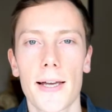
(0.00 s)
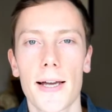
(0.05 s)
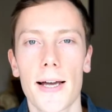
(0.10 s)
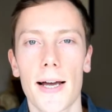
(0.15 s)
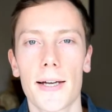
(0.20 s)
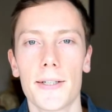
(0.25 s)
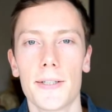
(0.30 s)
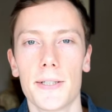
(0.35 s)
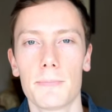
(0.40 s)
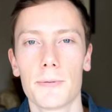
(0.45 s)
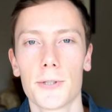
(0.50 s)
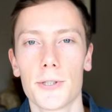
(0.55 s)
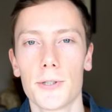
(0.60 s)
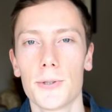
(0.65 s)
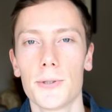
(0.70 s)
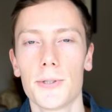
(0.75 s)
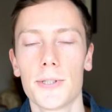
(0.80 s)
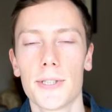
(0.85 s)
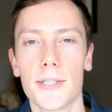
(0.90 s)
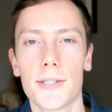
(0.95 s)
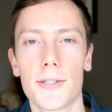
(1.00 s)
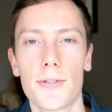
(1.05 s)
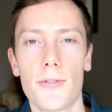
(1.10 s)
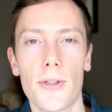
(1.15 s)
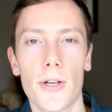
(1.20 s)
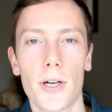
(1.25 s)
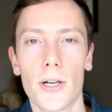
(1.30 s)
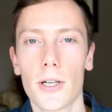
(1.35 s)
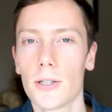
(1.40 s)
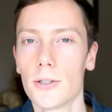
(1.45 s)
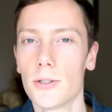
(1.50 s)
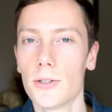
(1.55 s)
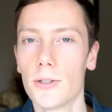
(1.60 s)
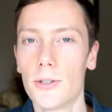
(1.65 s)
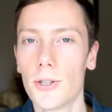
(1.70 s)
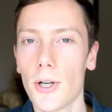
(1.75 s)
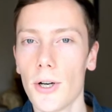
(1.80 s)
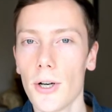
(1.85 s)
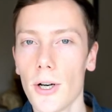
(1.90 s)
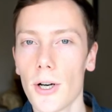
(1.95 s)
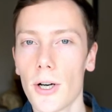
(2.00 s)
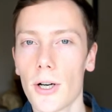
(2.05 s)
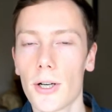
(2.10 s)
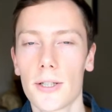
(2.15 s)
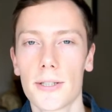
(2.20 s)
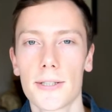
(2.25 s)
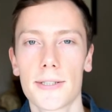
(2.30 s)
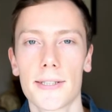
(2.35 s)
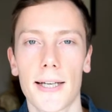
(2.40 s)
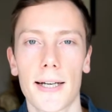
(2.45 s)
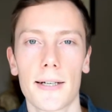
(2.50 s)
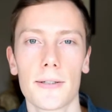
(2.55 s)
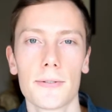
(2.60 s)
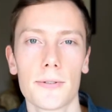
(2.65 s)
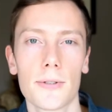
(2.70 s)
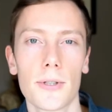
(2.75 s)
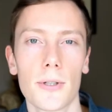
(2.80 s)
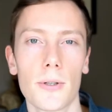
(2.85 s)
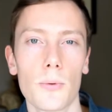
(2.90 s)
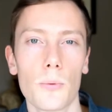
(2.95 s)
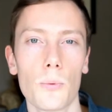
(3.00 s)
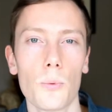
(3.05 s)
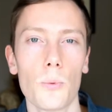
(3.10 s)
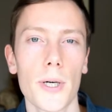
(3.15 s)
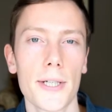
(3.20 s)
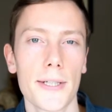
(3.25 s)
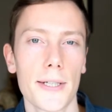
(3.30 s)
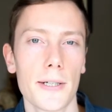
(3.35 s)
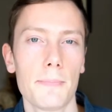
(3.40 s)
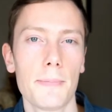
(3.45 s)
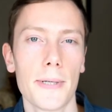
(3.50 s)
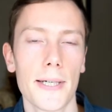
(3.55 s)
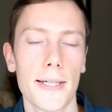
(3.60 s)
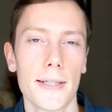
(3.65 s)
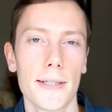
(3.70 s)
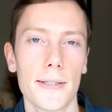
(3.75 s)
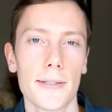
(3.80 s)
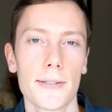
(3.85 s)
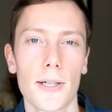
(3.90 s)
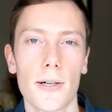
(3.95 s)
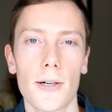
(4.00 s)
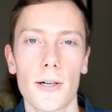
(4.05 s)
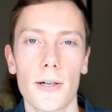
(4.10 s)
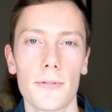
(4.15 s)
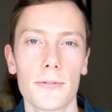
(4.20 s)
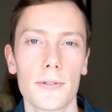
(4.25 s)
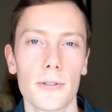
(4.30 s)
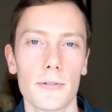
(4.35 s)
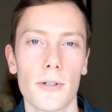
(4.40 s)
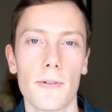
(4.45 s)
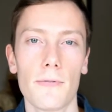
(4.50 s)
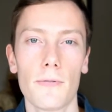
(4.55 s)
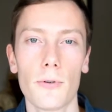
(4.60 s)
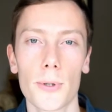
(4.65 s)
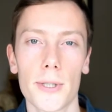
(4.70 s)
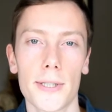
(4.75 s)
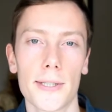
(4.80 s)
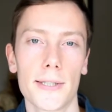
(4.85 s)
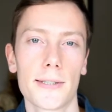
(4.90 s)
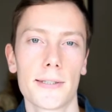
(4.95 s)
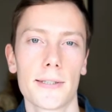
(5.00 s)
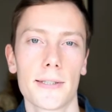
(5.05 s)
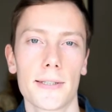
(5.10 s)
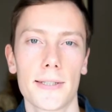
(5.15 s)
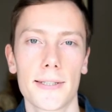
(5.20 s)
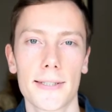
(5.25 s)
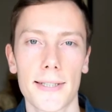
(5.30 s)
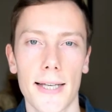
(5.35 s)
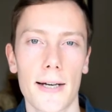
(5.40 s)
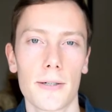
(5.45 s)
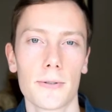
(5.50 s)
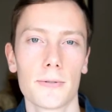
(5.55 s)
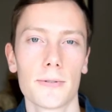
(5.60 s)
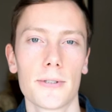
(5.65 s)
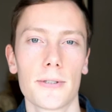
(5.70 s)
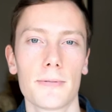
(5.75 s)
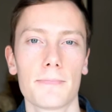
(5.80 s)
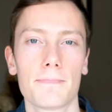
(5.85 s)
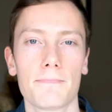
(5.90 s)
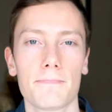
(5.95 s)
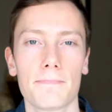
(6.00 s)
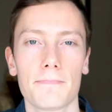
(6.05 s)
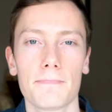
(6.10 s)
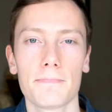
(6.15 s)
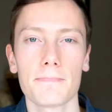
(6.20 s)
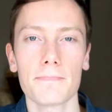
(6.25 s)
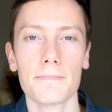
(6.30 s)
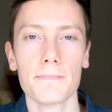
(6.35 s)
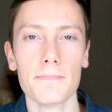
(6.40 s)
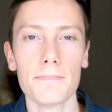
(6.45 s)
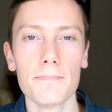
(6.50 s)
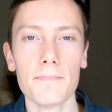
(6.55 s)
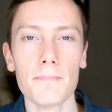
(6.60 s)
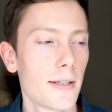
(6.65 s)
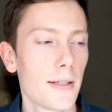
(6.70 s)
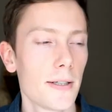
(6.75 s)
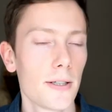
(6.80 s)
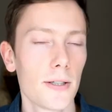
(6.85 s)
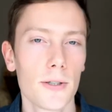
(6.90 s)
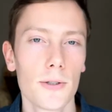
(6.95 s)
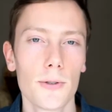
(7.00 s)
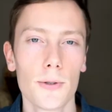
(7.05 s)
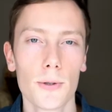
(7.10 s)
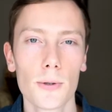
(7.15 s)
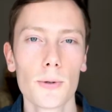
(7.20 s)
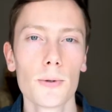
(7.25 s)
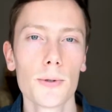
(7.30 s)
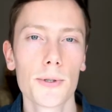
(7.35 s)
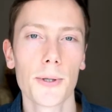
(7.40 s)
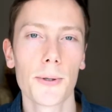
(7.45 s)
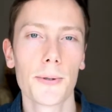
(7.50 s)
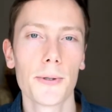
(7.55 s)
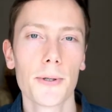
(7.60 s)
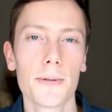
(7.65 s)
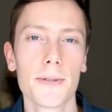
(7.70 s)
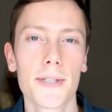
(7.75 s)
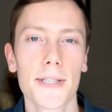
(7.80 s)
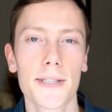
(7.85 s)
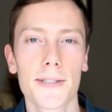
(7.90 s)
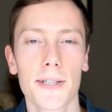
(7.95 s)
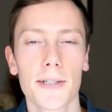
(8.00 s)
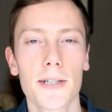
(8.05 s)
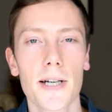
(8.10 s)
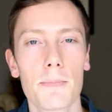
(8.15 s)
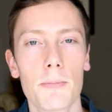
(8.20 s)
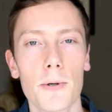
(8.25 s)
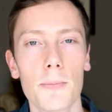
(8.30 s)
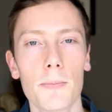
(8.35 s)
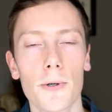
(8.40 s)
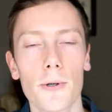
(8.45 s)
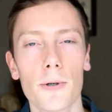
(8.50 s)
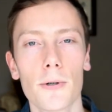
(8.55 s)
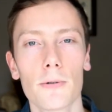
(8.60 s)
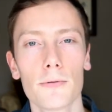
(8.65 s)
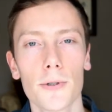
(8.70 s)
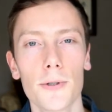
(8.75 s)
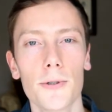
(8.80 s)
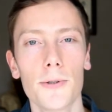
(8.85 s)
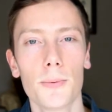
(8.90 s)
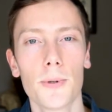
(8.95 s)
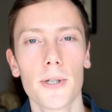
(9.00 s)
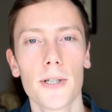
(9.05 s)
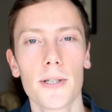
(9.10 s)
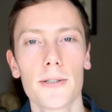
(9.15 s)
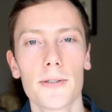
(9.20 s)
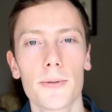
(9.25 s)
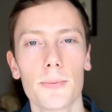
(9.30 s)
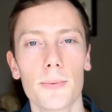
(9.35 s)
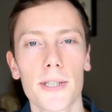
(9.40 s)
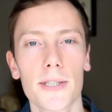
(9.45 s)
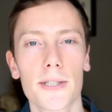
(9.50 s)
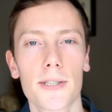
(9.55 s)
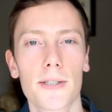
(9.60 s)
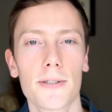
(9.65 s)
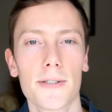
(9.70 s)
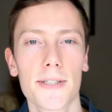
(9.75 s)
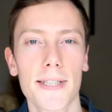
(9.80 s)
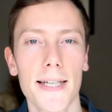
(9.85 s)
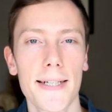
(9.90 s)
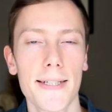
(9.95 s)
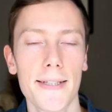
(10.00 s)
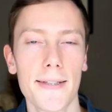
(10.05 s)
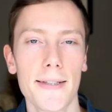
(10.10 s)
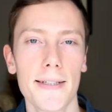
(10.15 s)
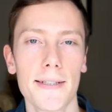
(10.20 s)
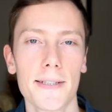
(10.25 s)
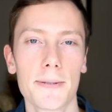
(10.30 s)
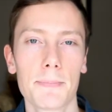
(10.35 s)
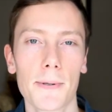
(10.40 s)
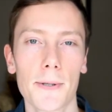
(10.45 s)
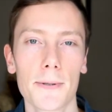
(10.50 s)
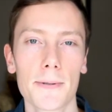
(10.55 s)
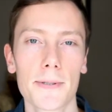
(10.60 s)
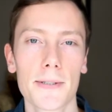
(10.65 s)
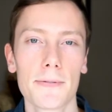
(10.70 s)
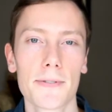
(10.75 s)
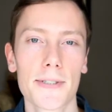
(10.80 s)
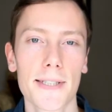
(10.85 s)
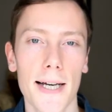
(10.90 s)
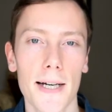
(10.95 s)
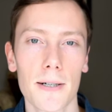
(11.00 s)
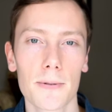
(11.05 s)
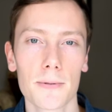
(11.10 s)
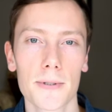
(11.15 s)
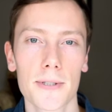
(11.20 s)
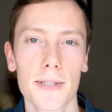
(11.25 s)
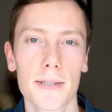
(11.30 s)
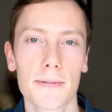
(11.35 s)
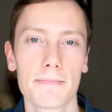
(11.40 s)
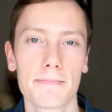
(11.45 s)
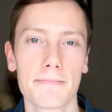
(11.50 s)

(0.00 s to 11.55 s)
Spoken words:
and it produces the D sound when it appears after a voiced sound. You'll also notice a couple more rude words which contain these plosive sounds.